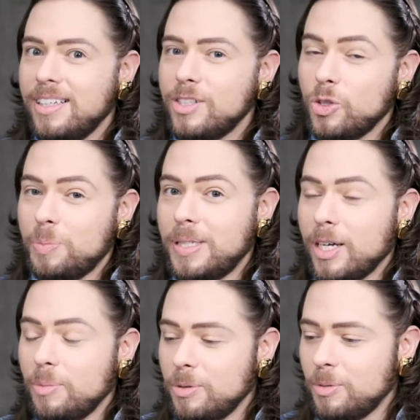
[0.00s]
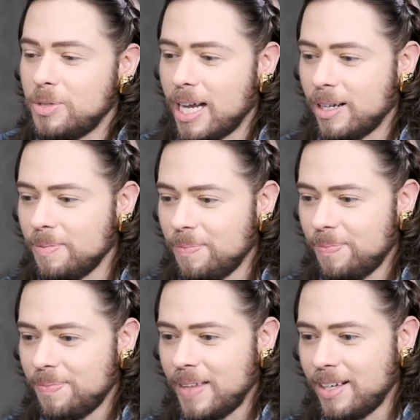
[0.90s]
Super Jacob YouTube channel.
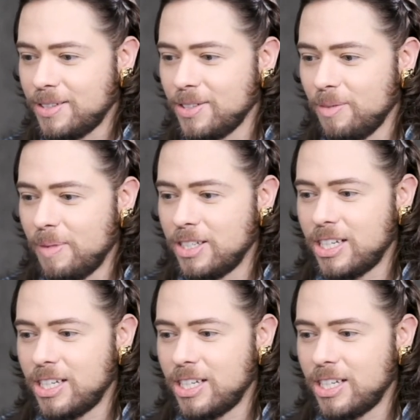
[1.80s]
Thank you so much.